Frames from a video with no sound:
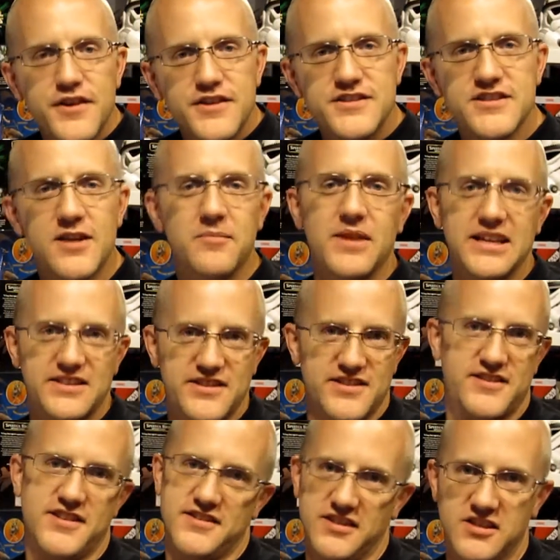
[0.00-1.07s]
something like
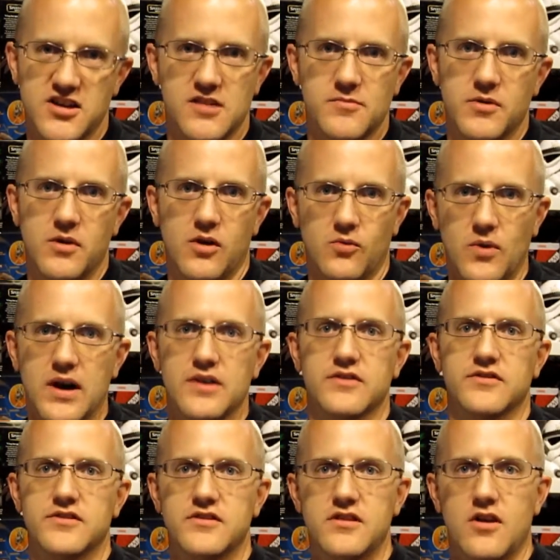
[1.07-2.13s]
this doesn't come
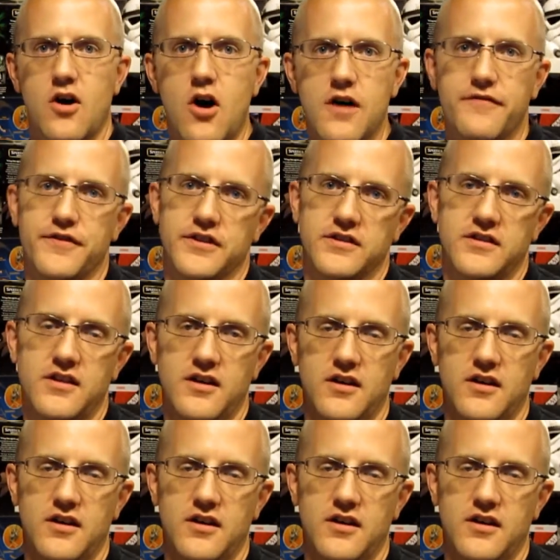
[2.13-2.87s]
around often.